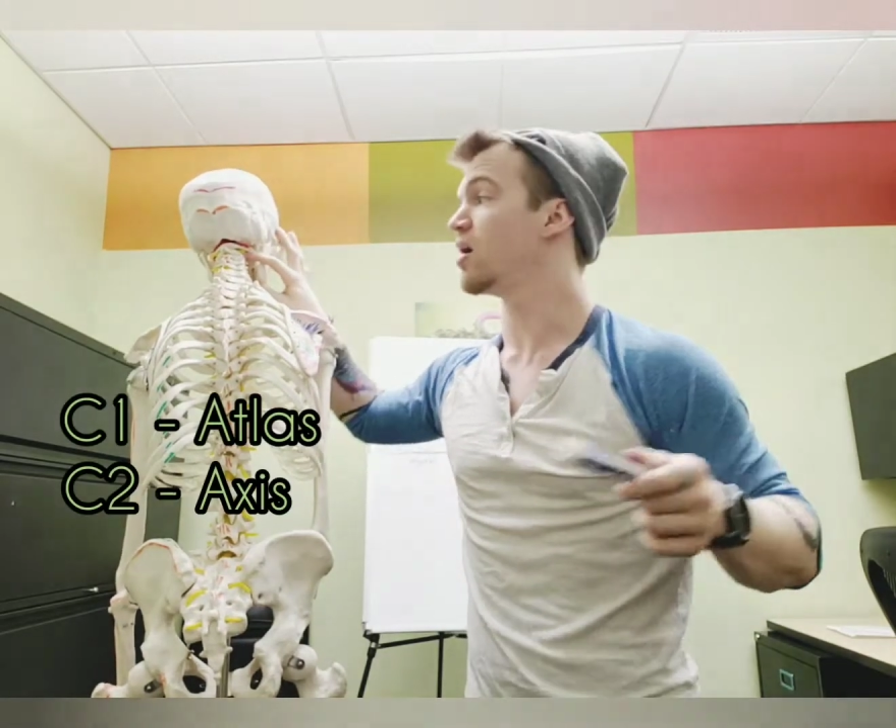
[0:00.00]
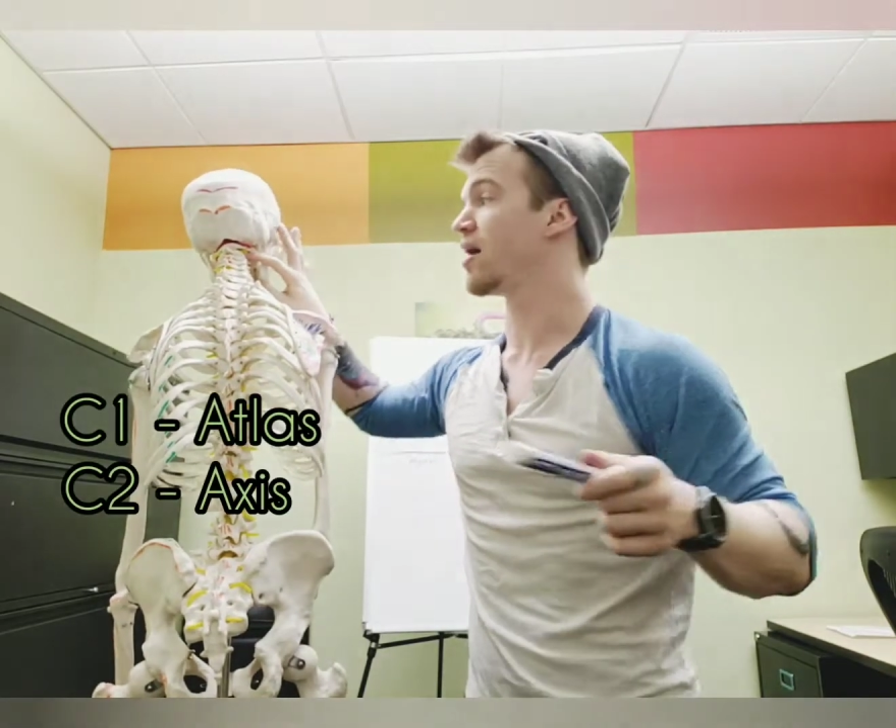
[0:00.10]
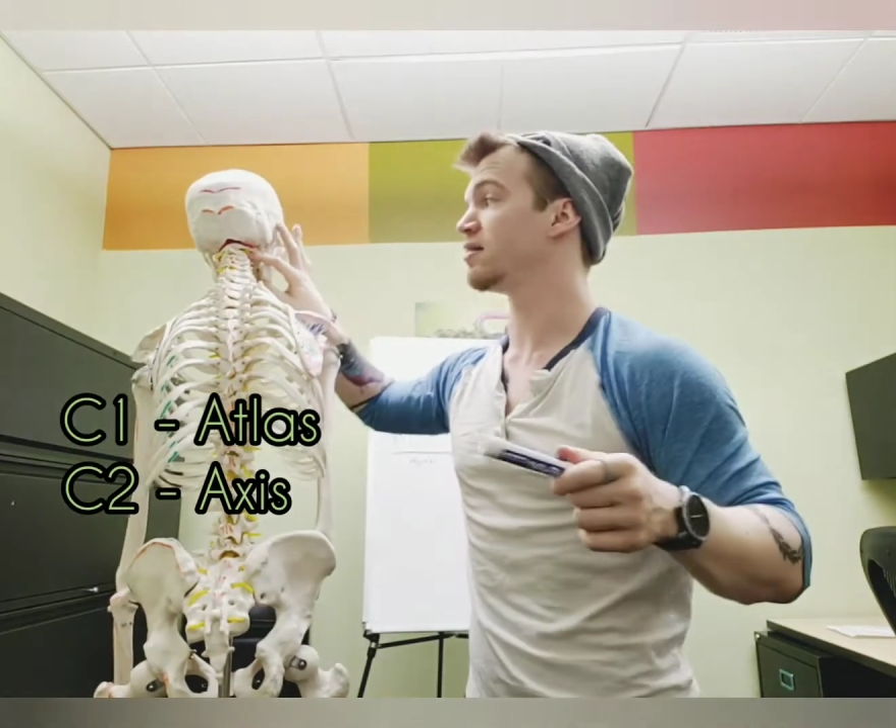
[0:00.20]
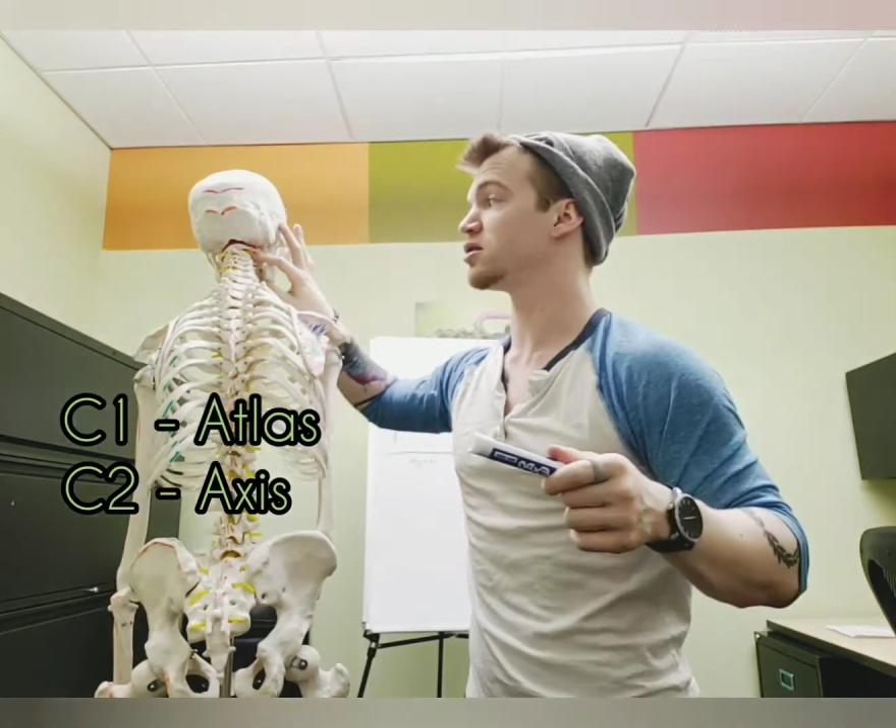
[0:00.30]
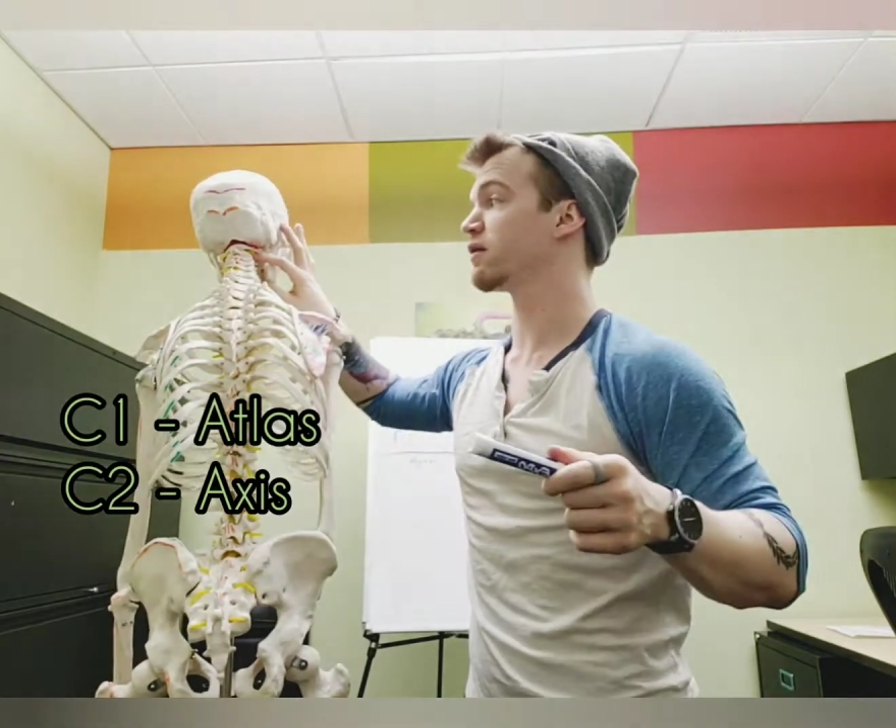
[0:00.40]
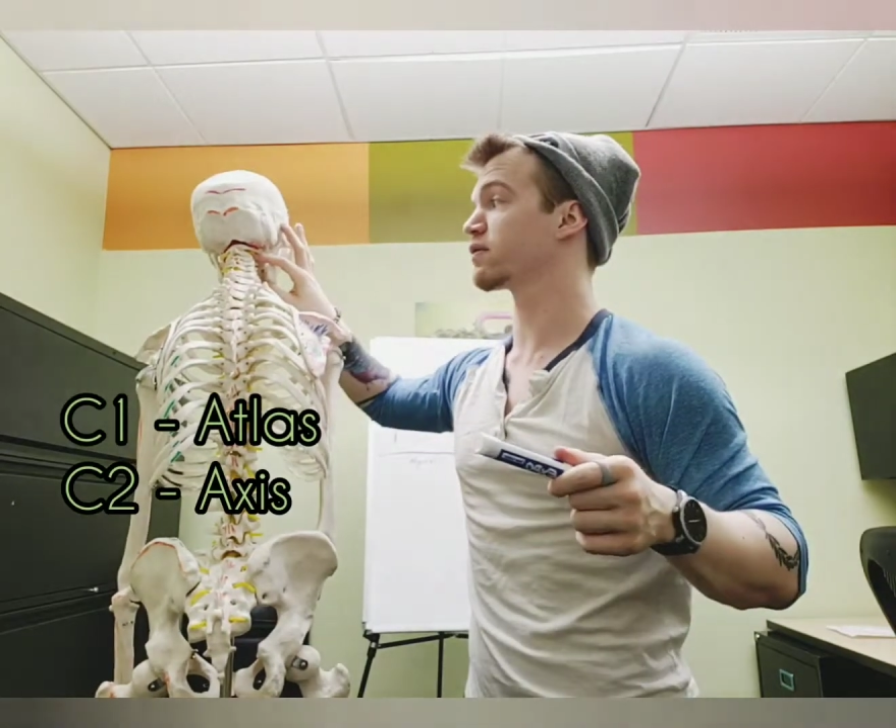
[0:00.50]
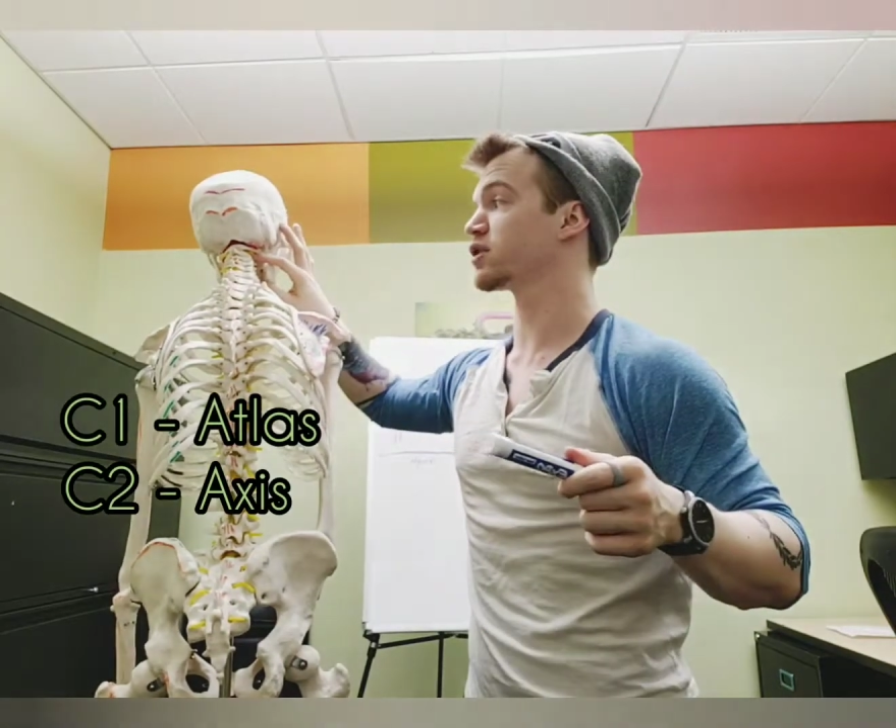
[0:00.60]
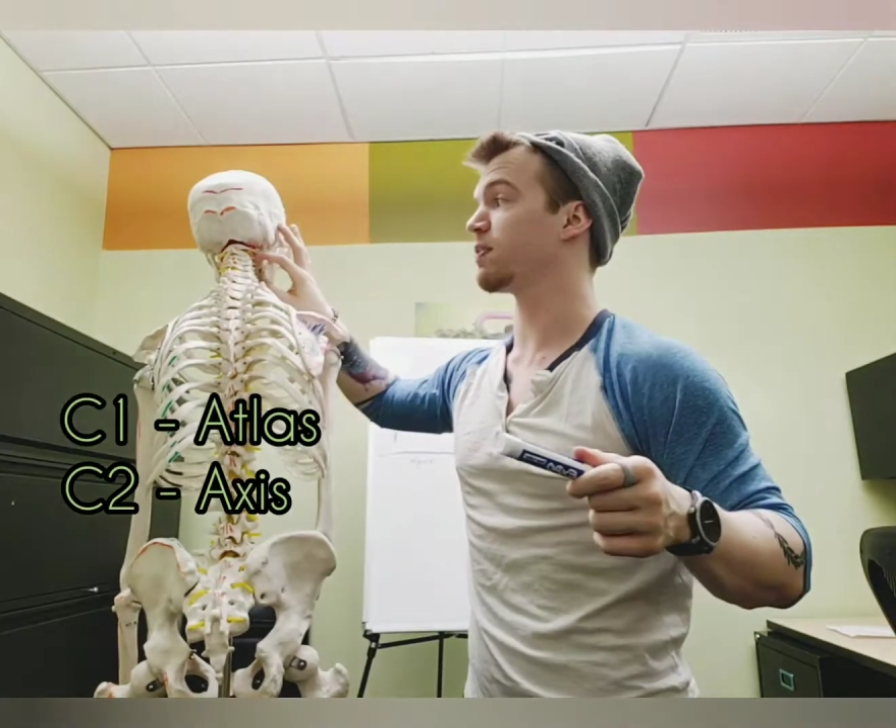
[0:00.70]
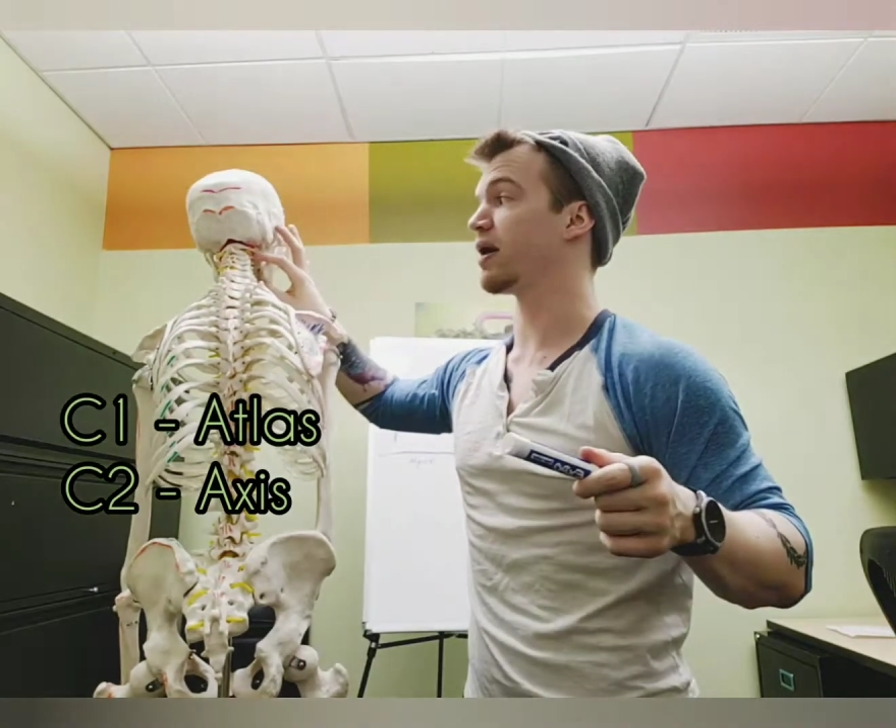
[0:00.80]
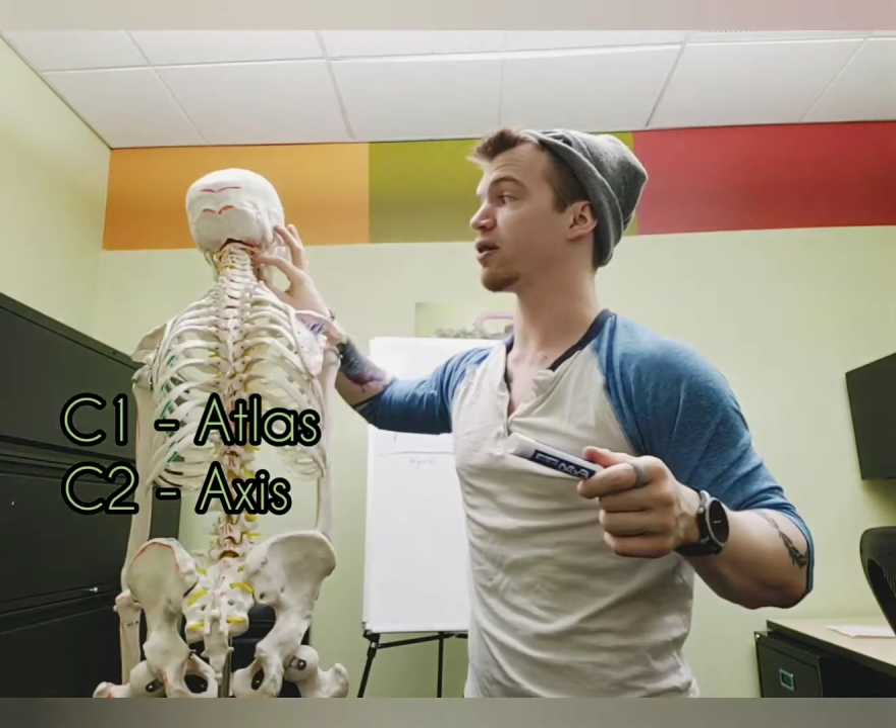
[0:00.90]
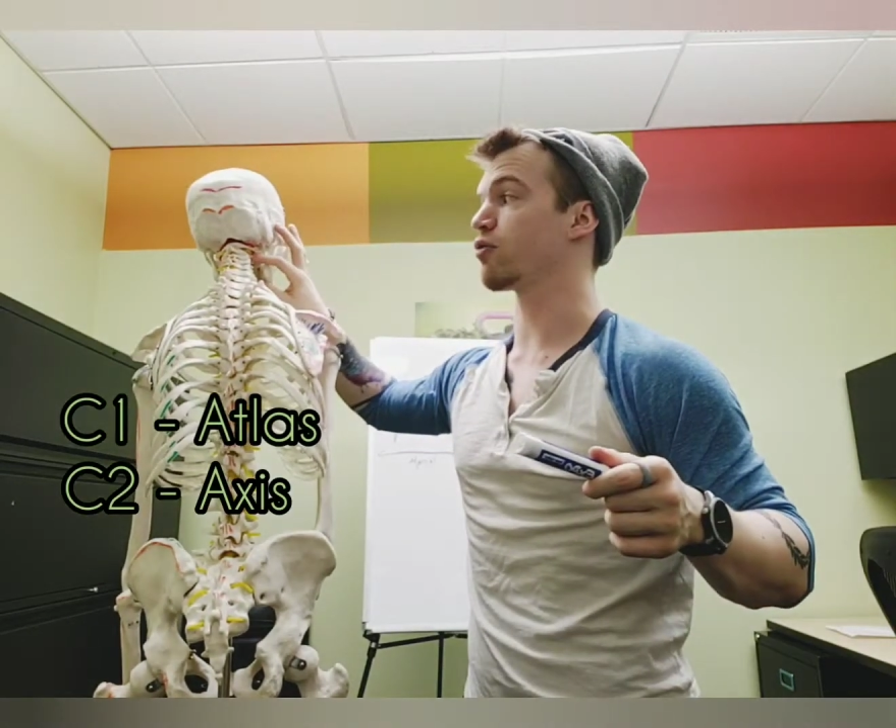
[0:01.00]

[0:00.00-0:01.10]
and then cervical spine